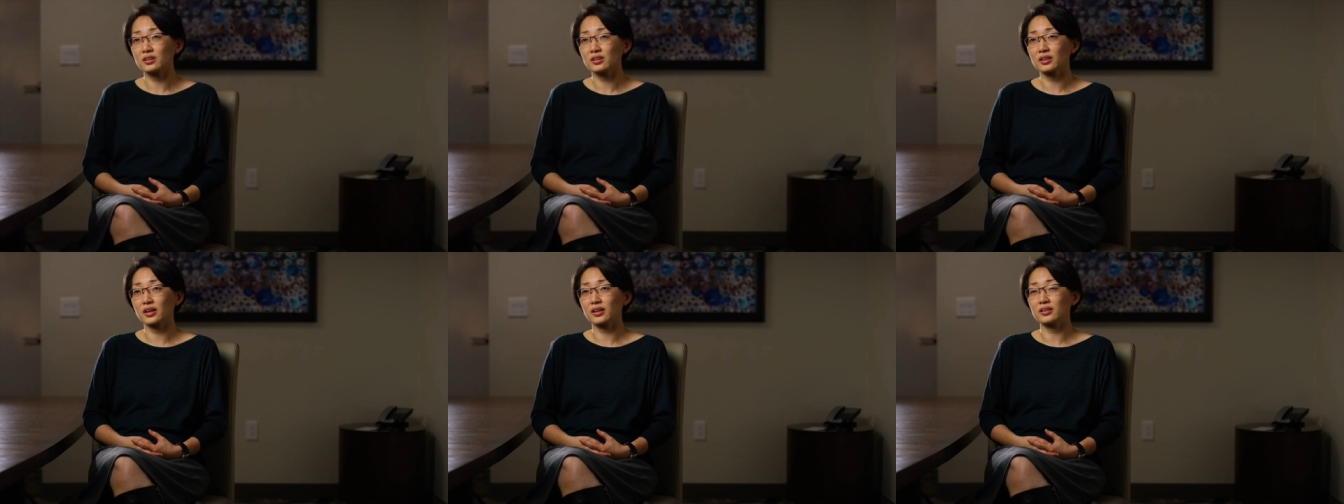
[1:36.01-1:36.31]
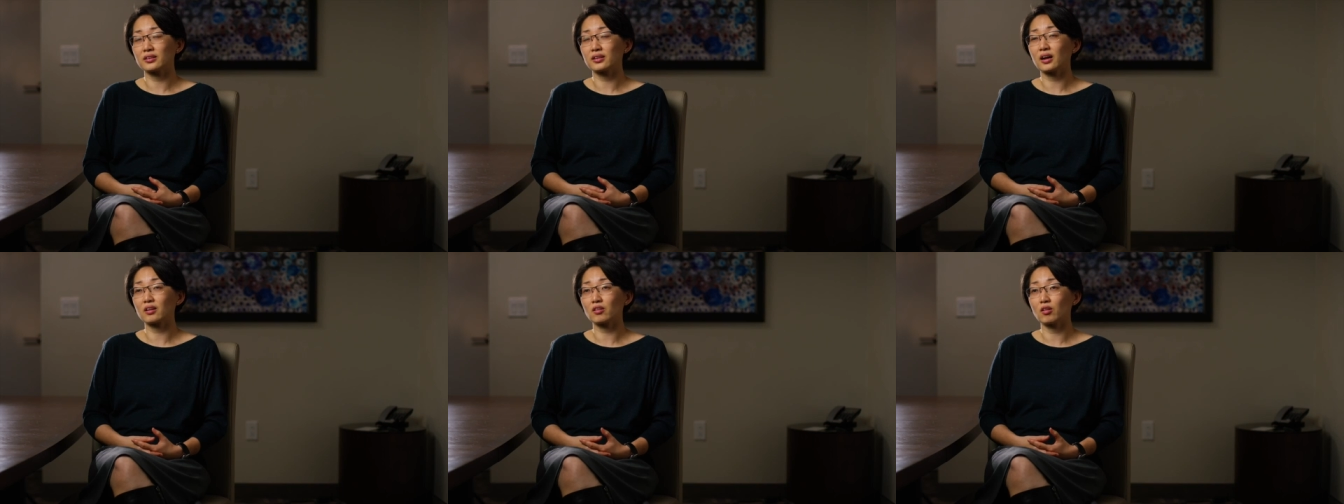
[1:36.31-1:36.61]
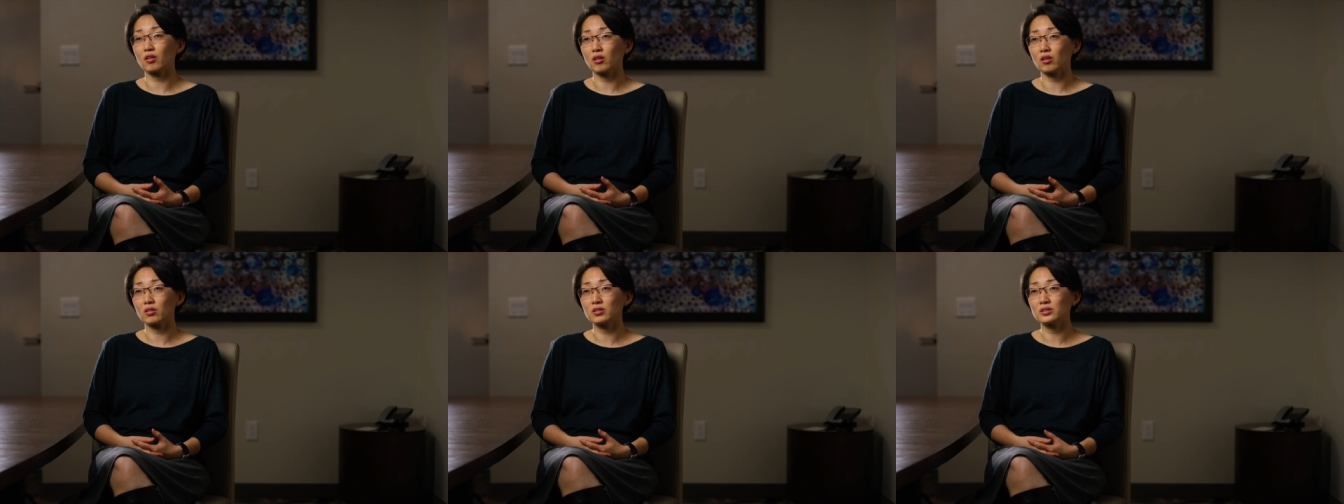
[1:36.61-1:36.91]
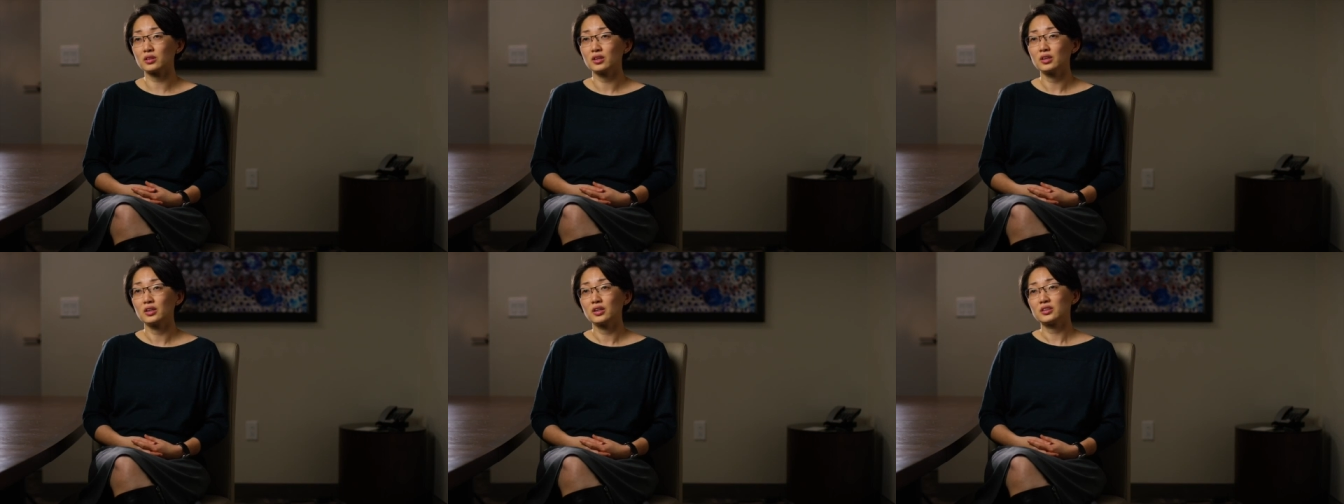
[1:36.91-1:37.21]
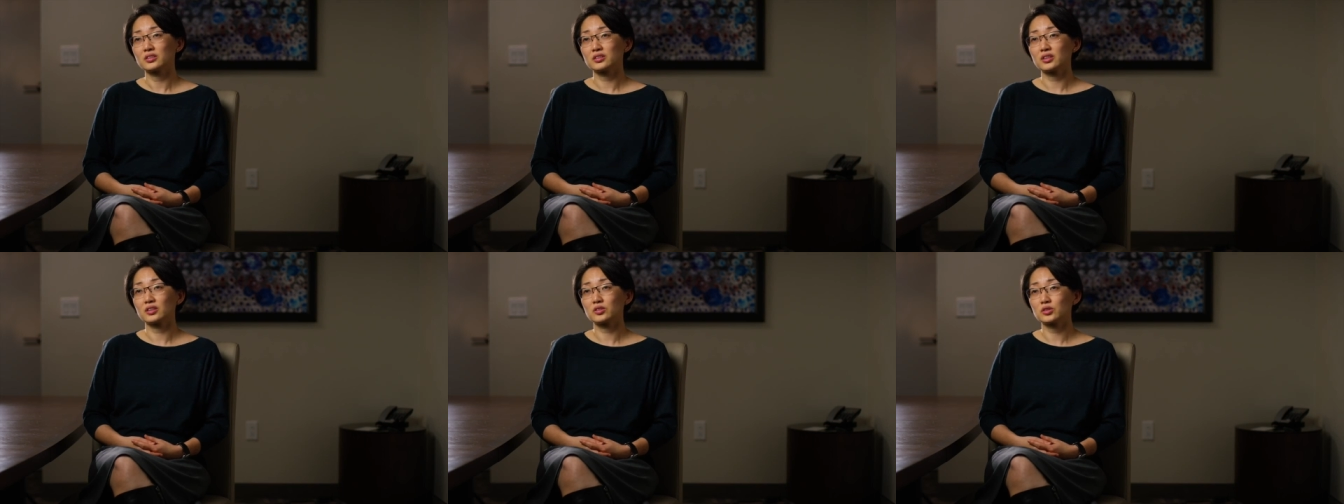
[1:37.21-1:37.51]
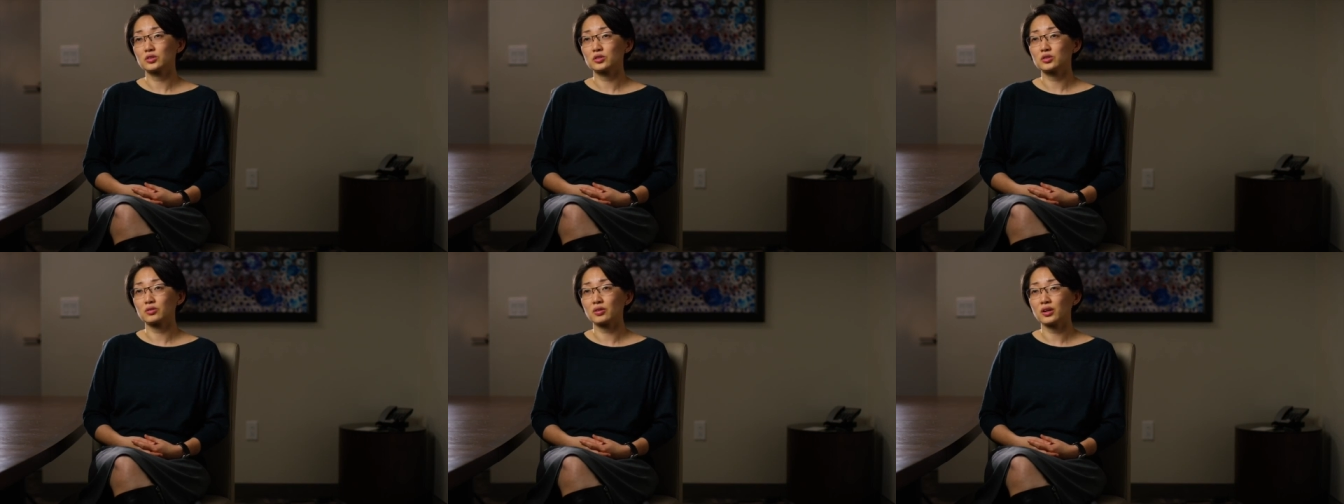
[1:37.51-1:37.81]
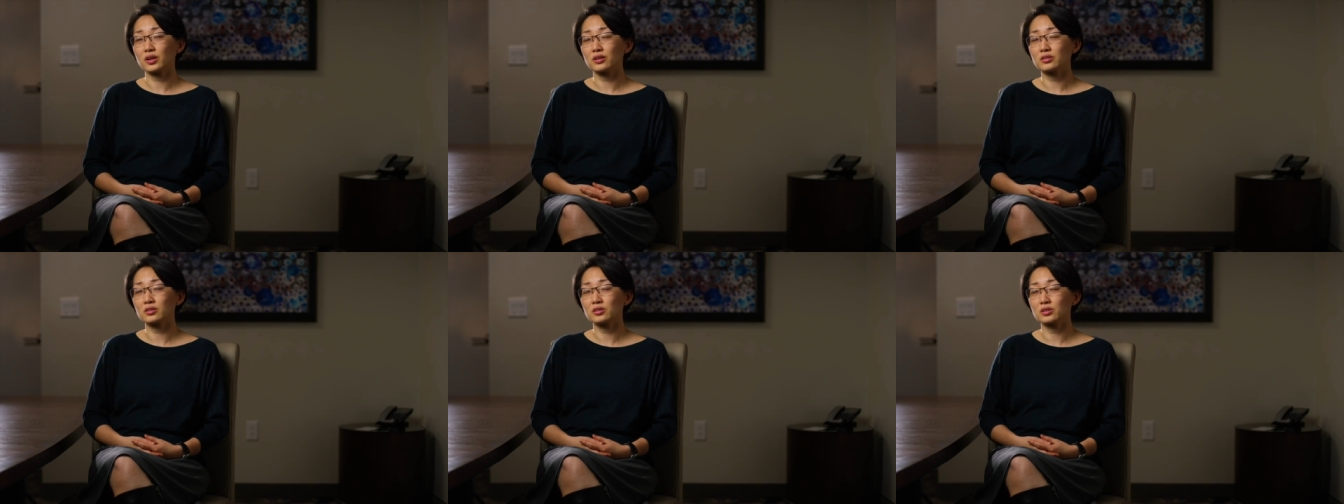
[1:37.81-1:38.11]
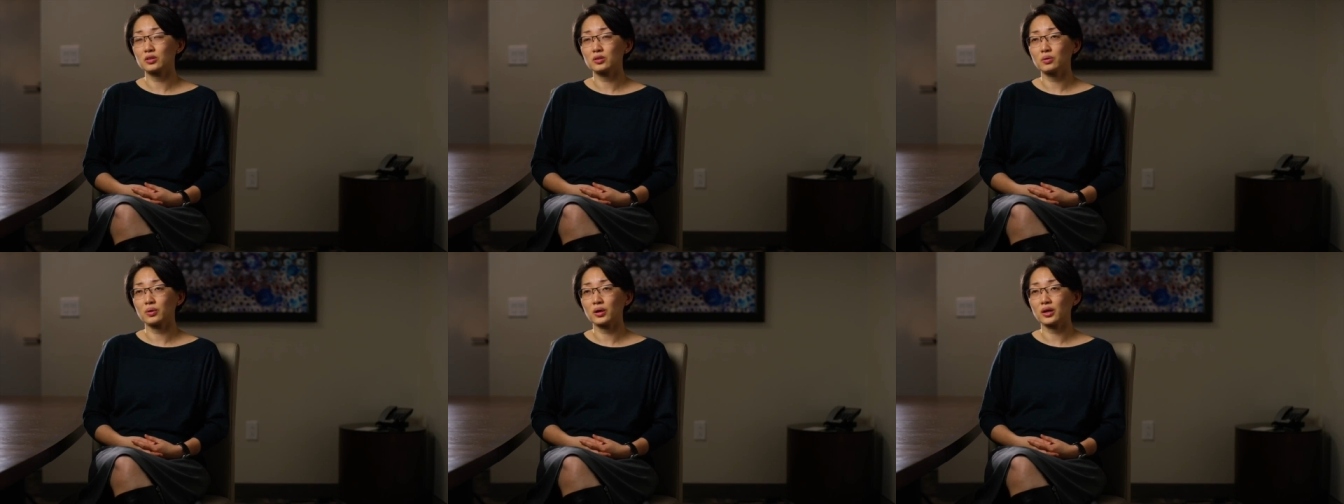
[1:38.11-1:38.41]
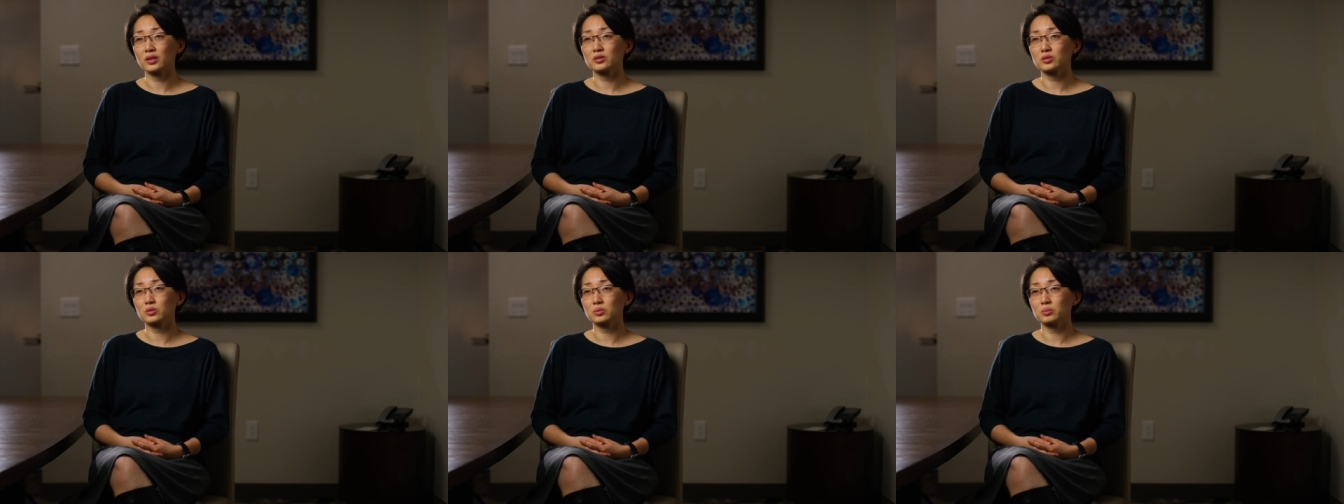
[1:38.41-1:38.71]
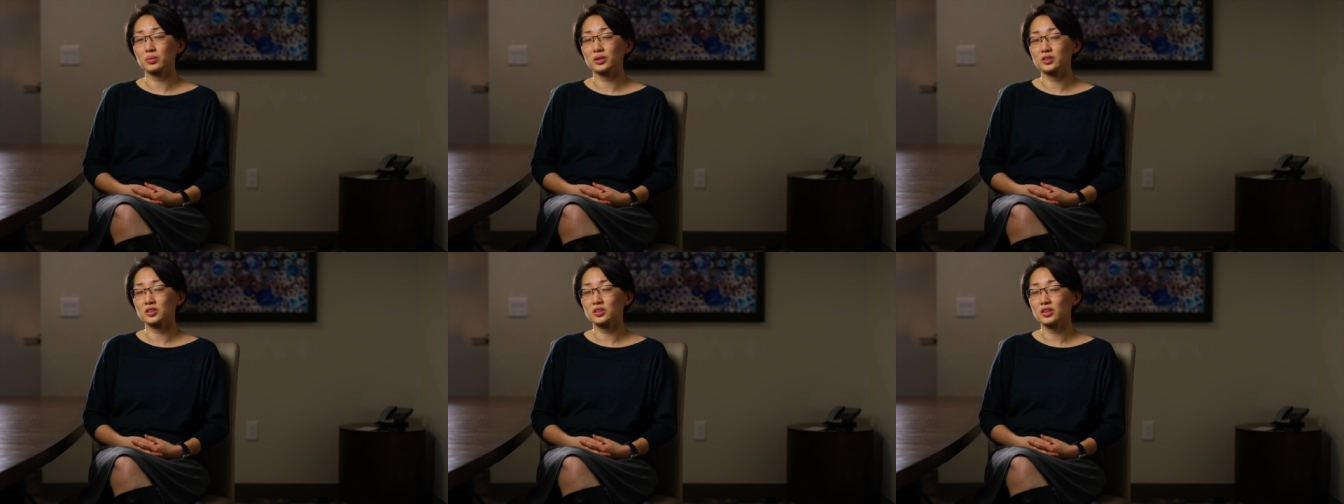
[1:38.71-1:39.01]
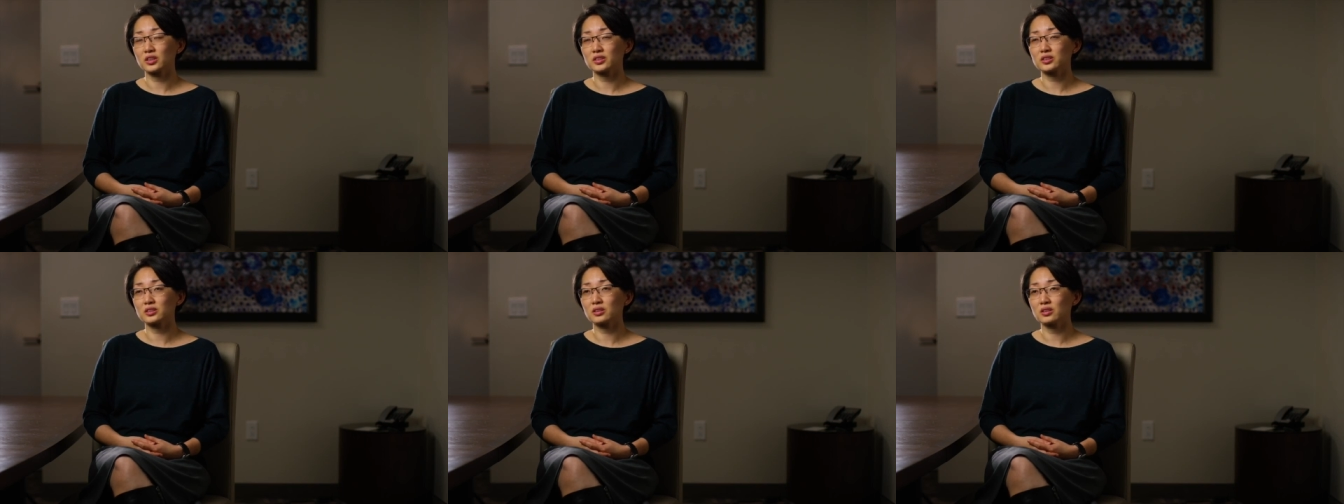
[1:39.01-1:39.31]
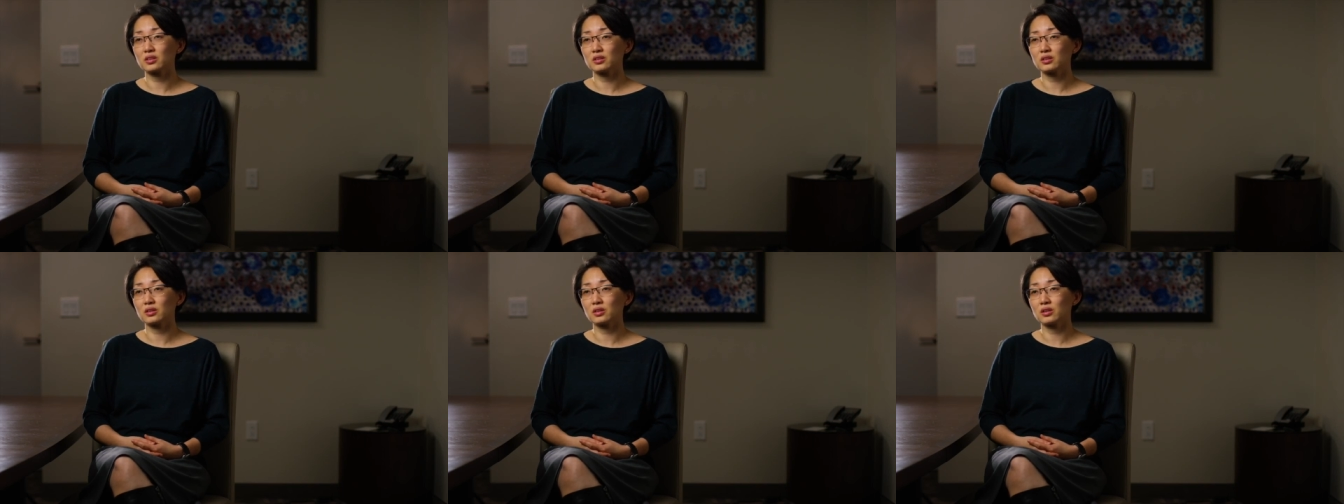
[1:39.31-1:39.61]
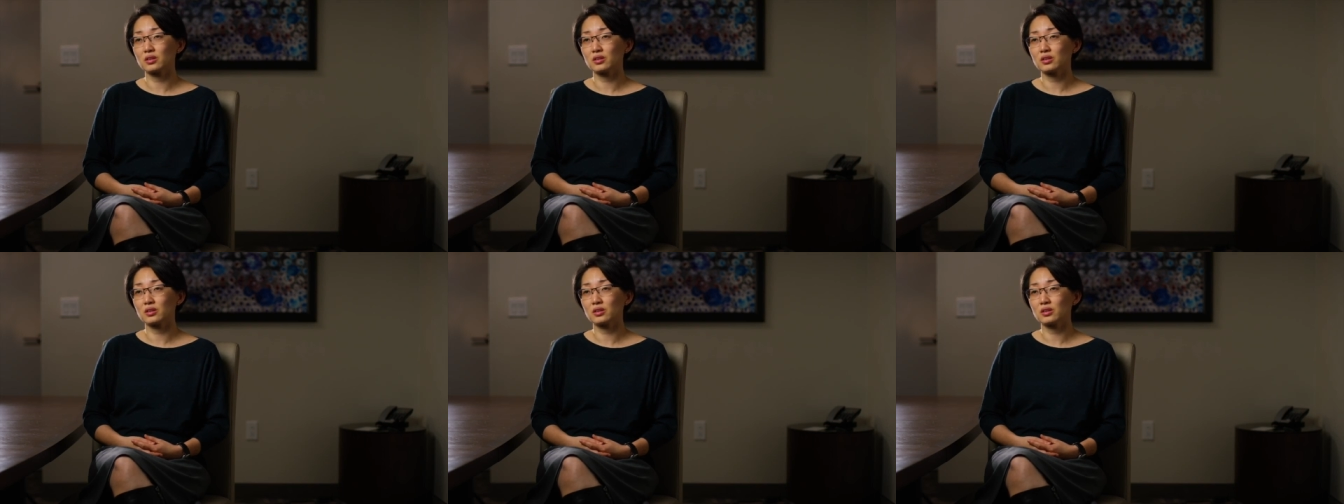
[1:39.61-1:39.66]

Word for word: again, not all centers around the U S, or much less in,